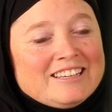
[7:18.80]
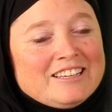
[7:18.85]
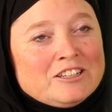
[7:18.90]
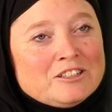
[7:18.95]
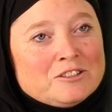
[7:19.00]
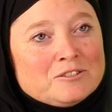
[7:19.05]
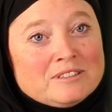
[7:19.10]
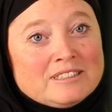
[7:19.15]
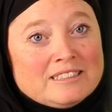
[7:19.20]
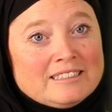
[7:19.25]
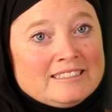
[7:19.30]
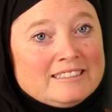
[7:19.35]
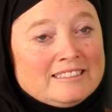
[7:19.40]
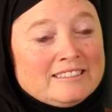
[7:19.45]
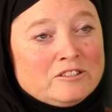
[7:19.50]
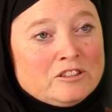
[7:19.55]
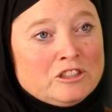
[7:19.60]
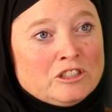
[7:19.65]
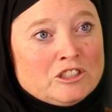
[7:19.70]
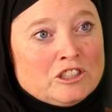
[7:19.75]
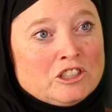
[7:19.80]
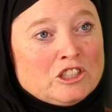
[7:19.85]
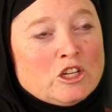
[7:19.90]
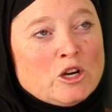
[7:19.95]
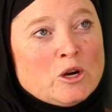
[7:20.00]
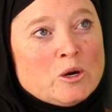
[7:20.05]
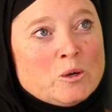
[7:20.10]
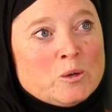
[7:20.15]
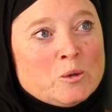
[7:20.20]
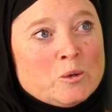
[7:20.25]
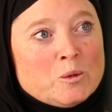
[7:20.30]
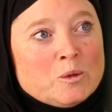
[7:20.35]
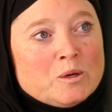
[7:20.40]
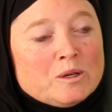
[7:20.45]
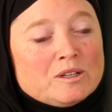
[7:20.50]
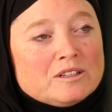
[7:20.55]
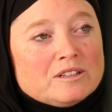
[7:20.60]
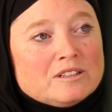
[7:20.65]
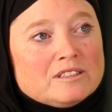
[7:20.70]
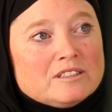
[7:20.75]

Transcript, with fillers: you know, there's no,